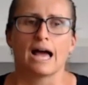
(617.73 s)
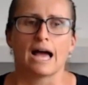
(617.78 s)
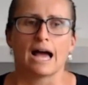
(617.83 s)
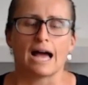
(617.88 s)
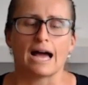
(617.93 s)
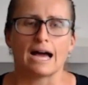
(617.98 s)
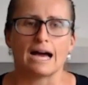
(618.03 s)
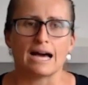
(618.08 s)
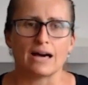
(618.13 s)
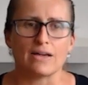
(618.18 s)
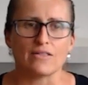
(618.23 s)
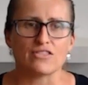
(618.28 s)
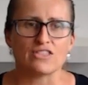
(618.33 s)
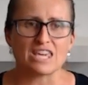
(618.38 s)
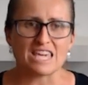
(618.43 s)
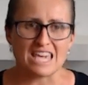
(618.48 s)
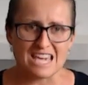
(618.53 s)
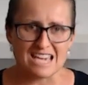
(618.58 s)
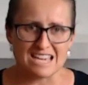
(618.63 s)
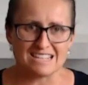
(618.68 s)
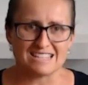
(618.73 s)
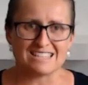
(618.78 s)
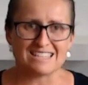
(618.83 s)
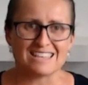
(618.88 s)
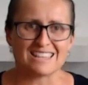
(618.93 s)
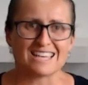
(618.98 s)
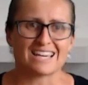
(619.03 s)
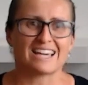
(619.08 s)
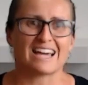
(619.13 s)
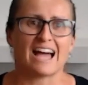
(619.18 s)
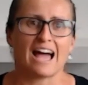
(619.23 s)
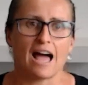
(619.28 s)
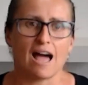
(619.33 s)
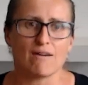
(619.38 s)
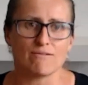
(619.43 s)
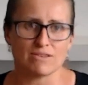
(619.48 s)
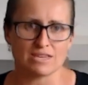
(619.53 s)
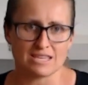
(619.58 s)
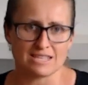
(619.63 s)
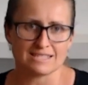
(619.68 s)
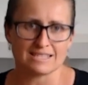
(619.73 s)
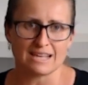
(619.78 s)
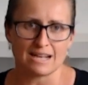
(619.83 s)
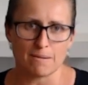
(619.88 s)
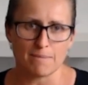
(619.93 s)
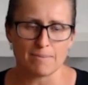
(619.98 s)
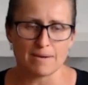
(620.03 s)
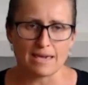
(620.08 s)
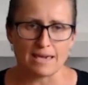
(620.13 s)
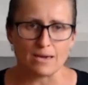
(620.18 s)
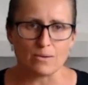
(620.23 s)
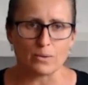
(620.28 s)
the easier the carving is going to be,